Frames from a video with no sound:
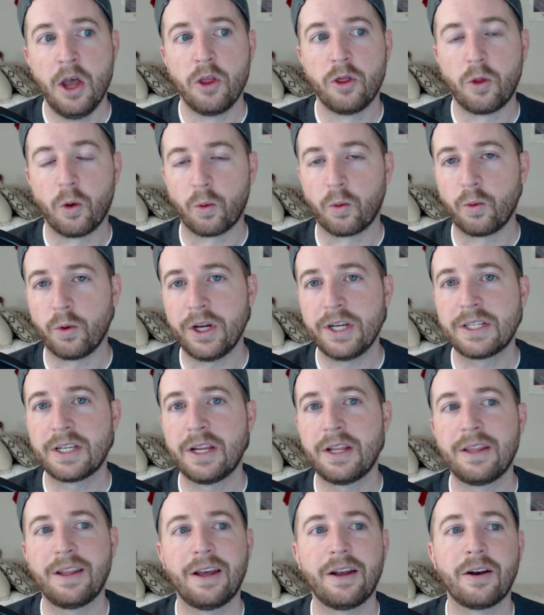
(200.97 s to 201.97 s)
The
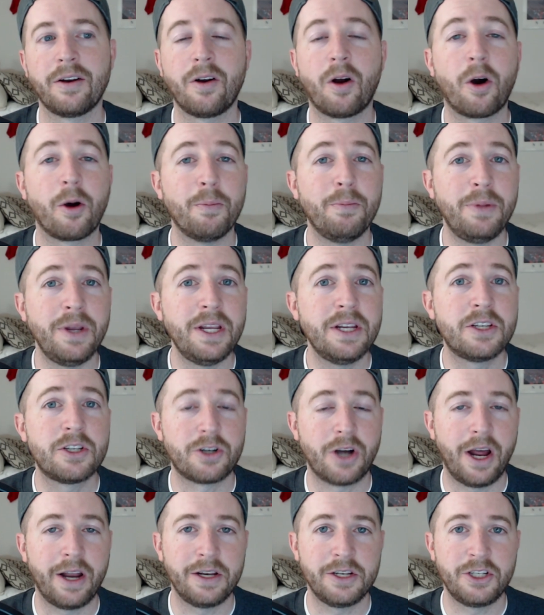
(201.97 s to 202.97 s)
reason that an RB
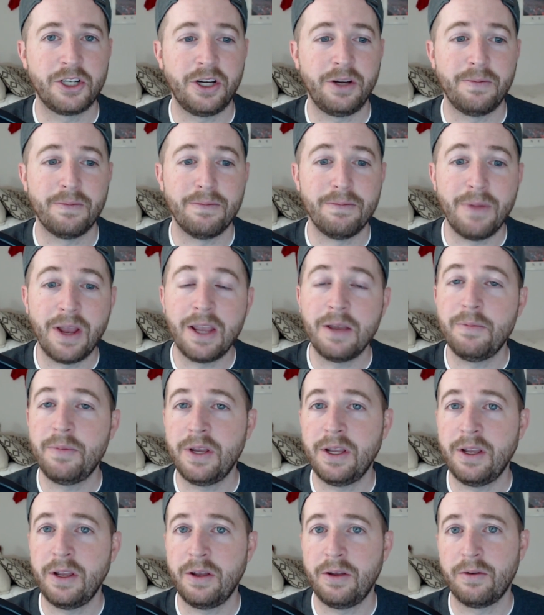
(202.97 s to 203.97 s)
strategy may
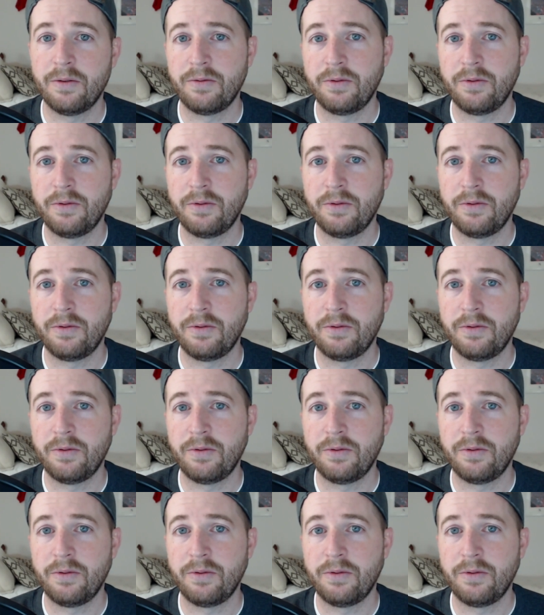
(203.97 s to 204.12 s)
be,